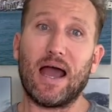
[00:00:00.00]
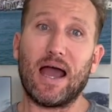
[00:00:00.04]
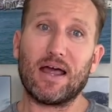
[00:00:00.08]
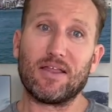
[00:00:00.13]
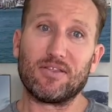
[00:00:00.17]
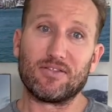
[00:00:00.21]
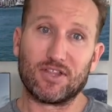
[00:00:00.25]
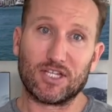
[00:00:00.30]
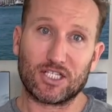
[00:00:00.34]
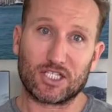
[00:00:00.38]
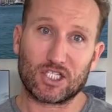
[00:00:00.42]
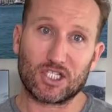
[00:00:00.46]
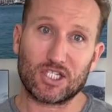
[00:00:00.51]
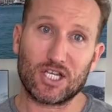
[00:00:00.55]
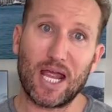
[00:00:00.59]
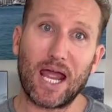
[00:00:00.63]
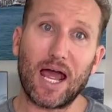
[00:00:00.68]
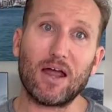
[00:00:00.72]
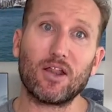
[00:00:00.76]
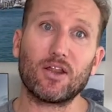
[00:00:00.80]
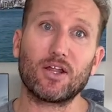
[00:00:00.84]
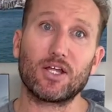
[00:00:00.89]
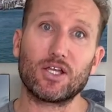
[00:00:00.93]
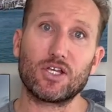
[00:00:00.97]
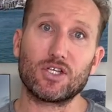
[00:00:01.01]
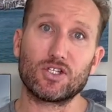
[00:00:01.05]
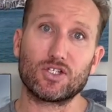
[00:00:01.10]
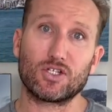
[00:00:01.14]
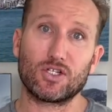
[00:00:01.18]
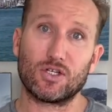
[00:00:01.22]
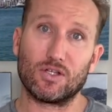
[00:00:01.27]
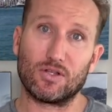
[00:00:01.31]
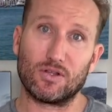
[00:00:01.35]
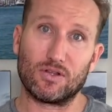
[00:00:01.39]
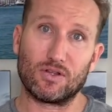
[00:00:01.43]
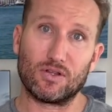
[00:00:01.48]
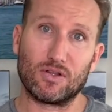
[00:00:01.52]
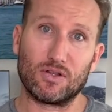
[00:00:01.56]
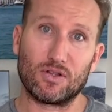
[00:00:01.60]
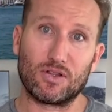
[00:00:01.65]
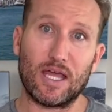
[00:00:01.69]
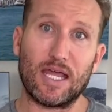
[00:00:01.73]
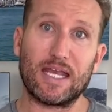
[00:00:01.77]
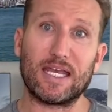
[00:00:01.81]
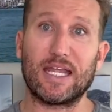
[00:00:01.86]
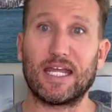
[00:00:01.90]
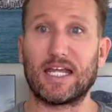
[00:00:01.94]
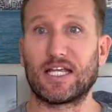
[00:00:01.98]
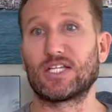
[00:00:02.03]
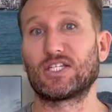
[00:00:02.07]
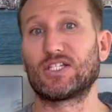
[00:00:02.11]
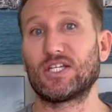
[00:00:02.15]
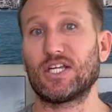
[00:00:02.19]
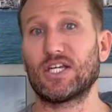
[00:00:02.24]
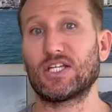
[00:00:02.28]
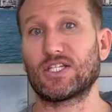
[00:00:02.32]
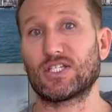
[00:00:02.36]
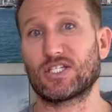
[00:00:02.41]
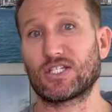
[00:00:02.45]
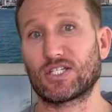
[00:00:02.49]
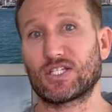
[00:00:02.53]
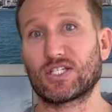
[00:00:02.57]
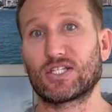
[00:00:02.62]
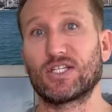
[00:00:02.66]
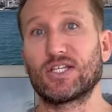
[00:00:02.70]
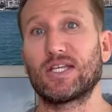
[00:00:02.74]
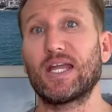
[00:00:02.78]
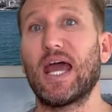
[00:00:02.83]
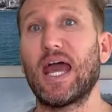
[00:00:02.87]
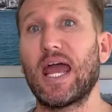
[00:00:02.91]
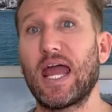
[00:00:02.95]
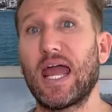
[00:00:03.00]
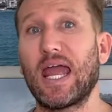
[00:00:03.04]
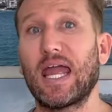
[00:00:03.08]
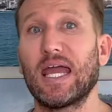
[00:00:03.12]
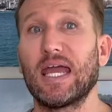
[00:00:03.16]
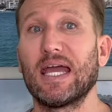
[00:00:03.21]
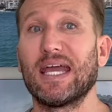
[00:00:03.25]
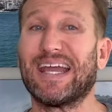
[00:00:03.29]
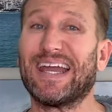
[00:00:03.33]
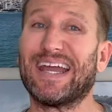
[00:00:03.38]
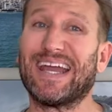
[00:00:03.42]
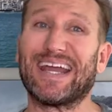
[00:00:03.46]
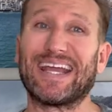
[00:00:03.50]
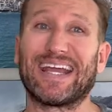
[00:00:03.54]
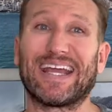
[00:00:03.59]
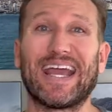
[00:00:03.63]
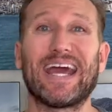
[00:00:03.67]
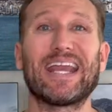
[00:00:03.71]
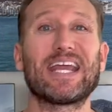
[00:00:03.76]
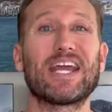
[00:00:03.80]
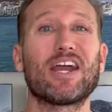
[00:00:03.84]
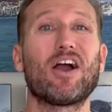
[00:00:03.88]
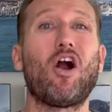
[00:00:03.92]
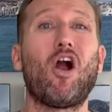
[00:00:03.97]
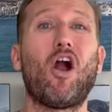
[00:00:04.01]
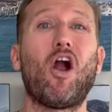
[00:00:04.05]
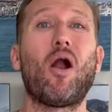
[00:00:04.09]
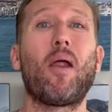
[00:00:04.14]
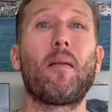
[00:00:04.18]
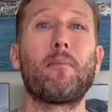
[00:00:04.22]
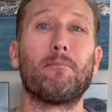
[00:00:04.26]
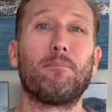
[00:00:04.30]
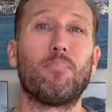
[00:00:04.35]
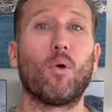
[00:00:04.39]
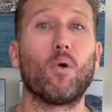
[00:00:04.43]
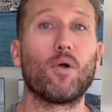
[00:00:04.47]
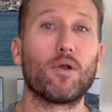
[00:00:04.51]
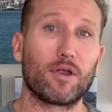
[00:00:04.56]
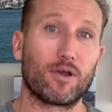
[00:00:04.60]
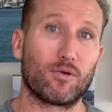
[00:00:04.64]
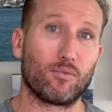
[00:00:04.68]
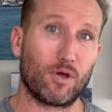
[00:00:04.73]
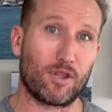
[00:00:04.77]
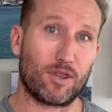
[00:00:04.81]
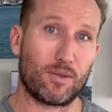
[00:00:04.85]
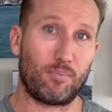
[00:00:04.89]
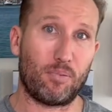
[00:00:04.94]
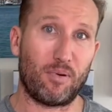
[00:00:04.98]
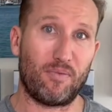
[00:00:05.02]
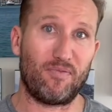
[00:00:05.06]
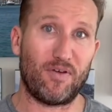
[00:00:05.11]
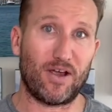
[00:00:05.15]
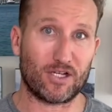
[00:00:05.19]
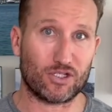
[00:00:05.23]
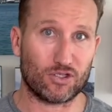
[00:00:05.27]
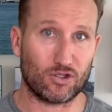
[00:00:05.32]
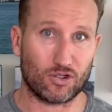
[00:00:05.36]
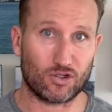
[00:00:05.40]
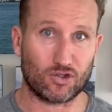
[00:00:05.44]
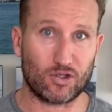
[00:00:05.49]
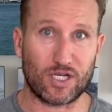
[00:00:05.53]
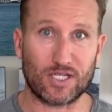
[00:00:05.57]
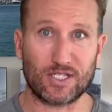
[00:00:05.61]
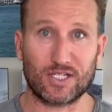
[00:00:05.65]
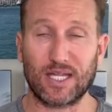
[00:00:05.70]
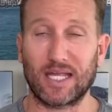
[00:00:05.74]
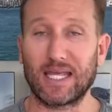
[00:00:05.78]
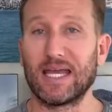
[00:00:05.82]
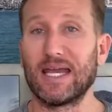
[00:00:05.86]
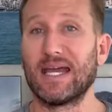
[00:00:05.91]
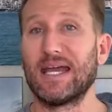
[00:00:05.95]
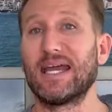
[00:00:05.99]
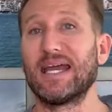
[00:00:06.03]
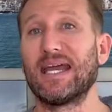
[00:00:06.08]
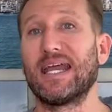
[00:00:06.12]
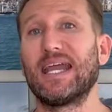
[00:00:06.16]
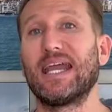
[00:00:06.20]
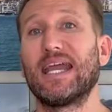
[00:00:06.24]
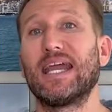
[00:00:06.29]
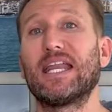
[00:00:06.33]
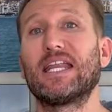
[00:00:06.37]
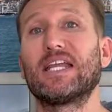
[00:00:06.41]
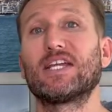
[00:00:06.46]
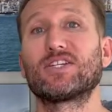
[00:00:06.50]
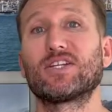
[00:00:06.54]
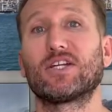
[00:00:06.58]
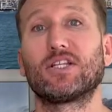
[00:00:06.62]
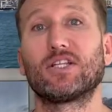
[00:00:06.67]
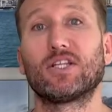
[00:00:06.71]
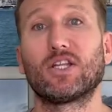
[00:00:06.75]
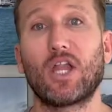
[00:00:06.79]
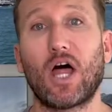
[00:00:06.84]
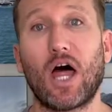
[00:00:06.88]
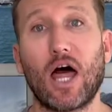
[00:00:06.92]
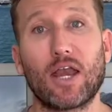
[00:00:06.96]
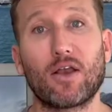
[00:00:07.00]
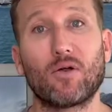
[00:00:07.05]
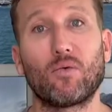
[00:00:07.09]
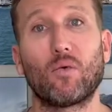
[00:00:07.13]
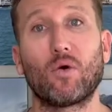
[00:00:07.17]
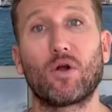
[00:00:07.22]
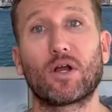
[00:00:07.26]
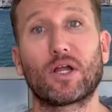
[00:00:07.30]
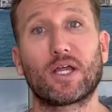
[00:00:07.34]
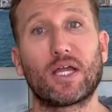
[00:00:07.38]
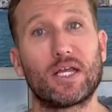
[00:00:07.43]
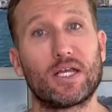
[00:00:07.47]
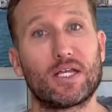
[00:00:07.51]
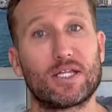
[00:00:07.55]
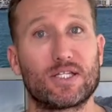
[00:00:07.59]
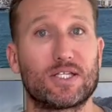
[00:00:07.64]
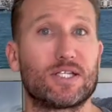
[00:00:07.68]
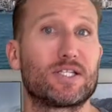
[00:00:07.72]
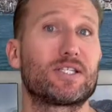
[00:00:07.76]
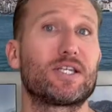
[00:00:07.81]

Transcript: the challenge that exists today in getting onboarded with a professional trustee. It is a lot of work and it is a